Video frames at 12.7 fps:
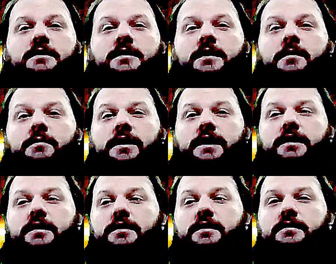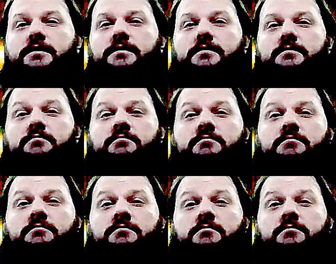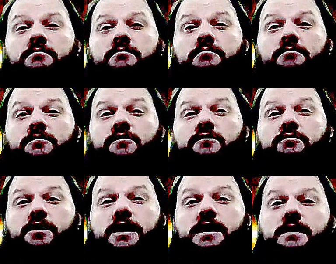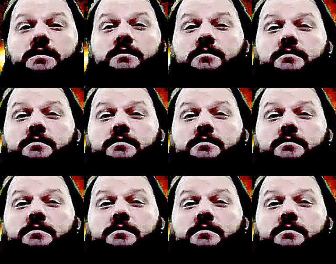And I'm like, sweet.